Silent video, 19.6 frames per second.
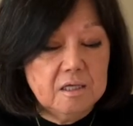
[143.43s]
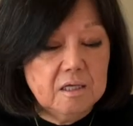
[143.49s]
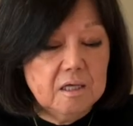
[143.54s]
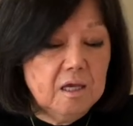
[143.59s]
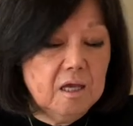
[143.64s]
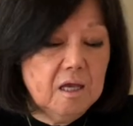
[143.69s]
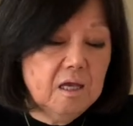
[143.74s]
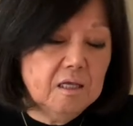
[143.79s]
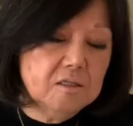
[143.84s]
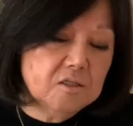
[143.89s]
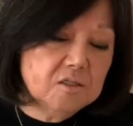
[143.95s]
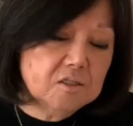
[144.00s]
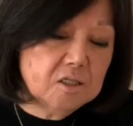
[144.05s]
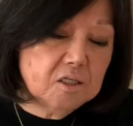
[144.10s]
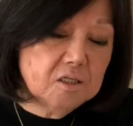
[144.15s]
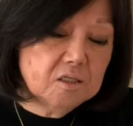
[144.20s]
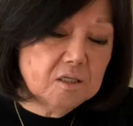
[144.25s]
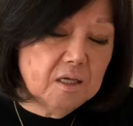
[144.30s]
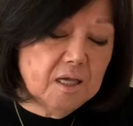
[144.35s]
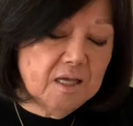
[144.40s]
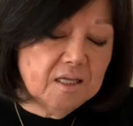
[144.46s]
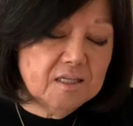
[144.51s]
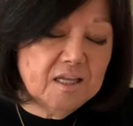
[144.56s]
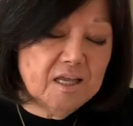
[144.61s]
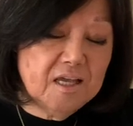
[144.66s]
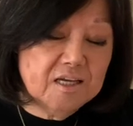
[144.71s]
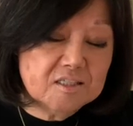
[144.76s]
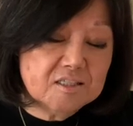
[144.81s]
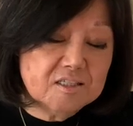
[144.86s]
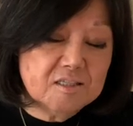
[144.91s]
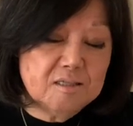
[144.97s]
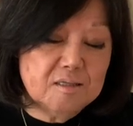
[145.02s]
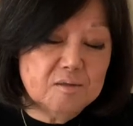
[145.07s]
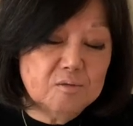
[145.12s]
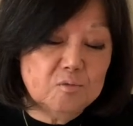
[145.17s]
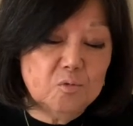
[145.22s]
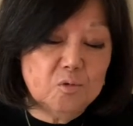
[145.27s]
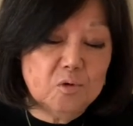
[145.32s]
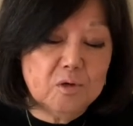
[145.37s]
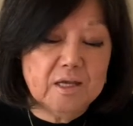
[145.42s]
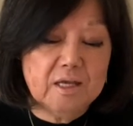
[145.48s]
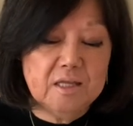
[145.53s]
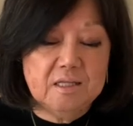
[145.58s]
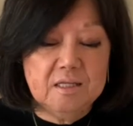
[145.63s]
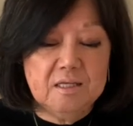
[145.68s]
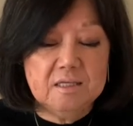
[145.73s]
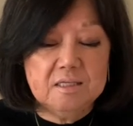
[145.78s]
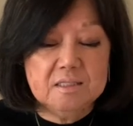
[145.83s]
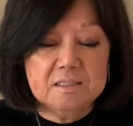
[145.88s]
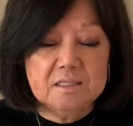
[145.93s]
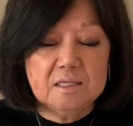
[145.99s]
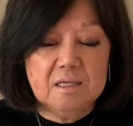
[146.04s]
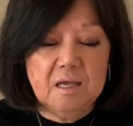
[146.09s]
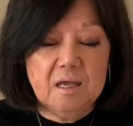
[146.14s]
and excellent work ethics